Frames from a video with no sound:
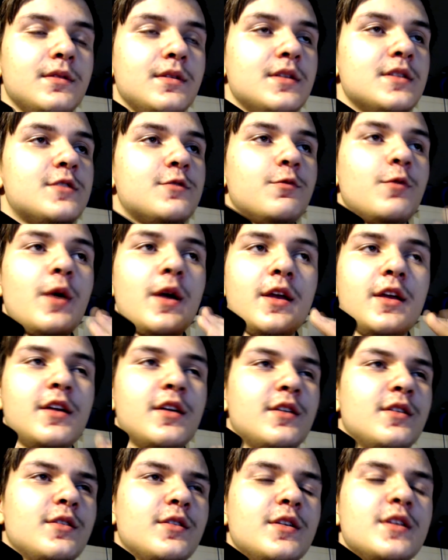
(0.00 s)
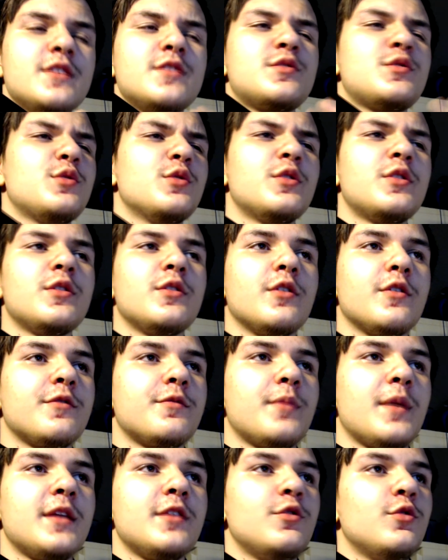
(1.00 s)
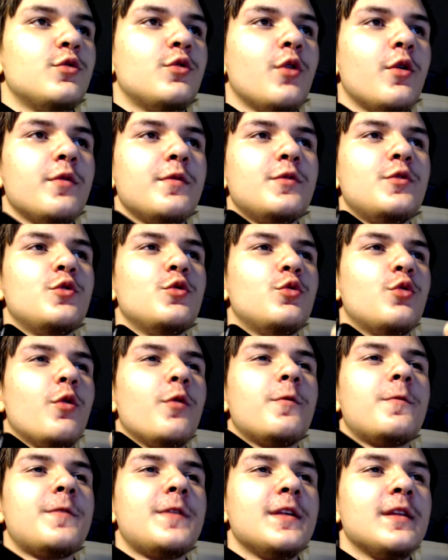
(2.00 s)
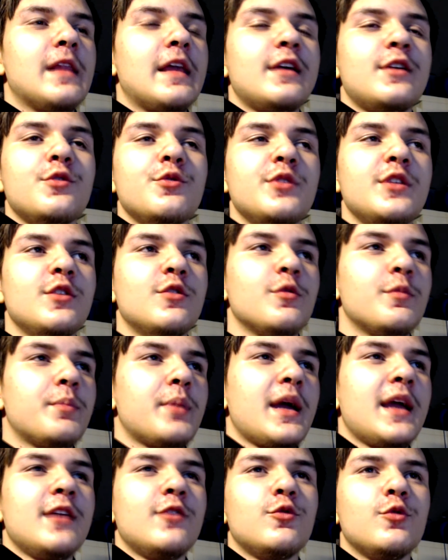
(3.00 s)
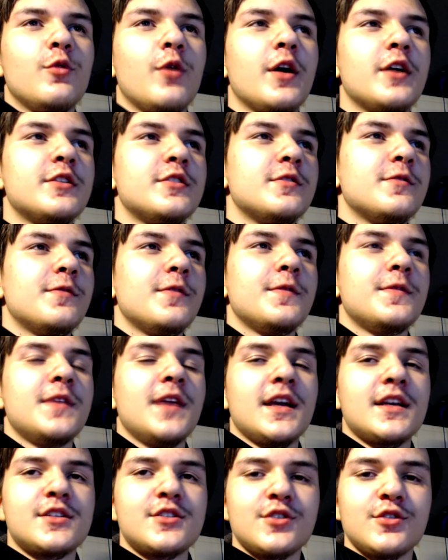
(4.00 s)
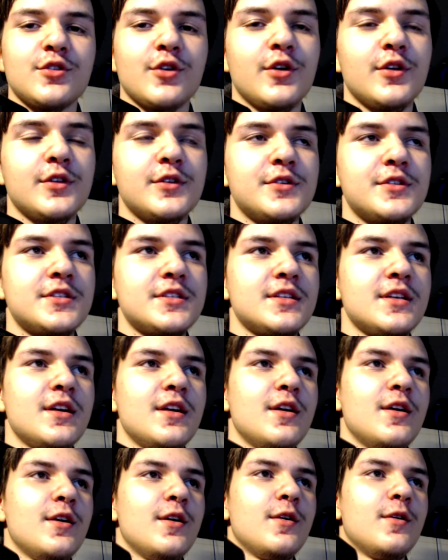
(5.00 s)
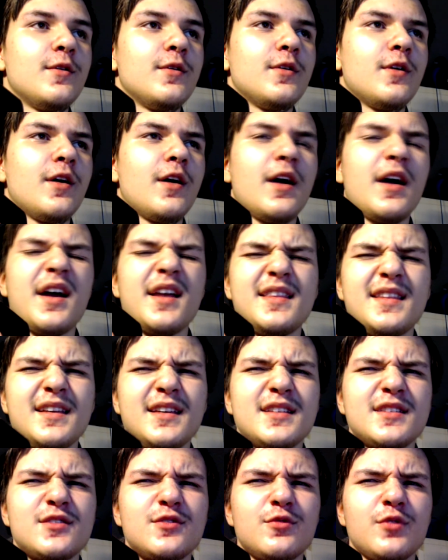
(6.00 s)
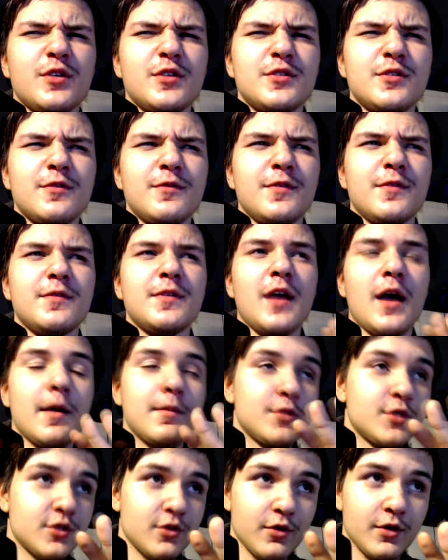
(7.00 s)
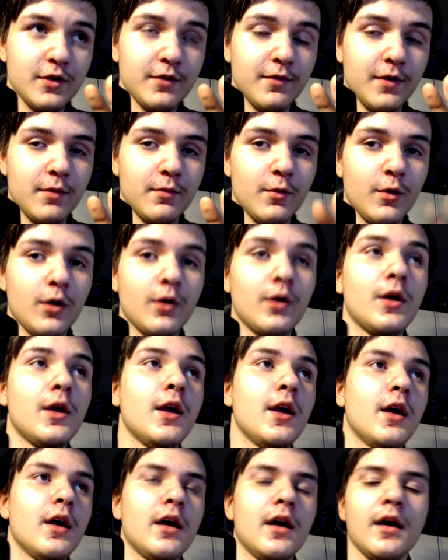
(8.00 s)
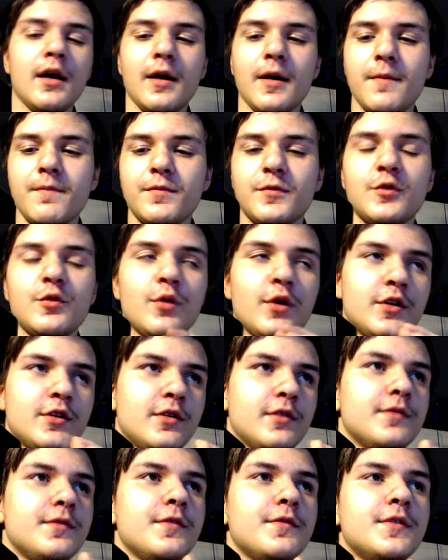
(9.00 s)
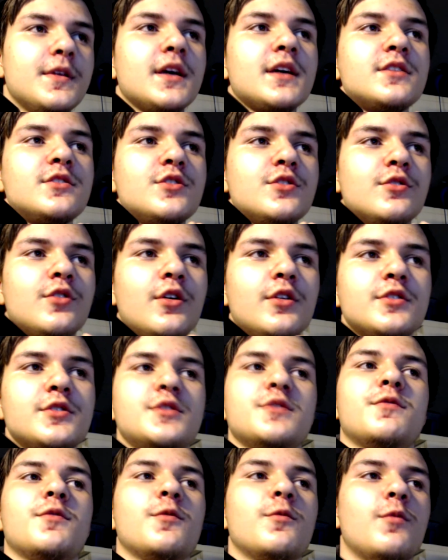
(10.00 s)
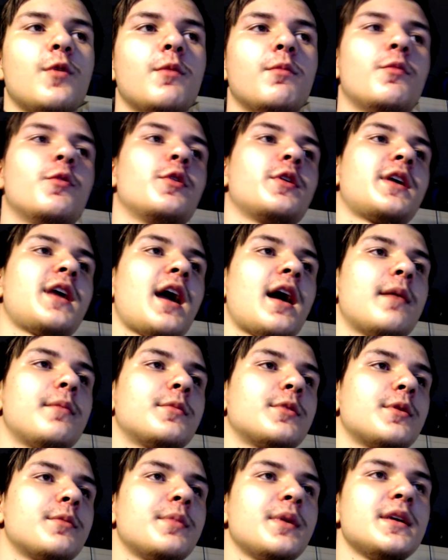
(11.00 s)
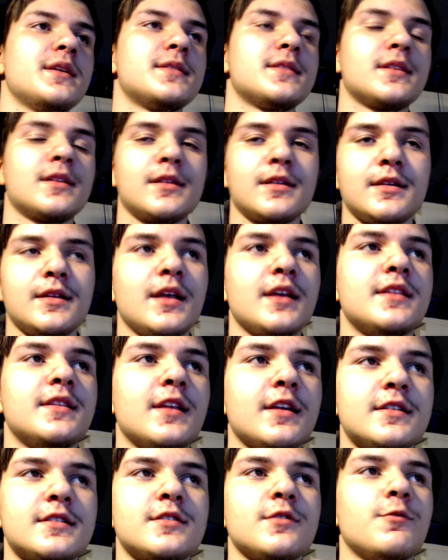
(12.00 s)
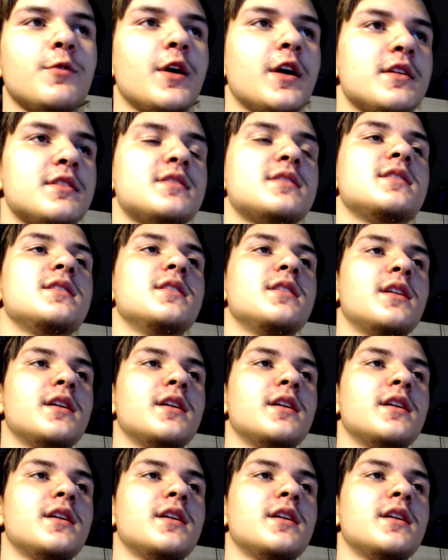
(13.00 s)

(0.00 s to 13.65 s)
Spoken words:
It's good enough, man. You don't feel like you need to pay $250 extra. I think it's 250. I'm sorry if I'm wrong. $250 extra for one more camera. Basically, that's the way I see it.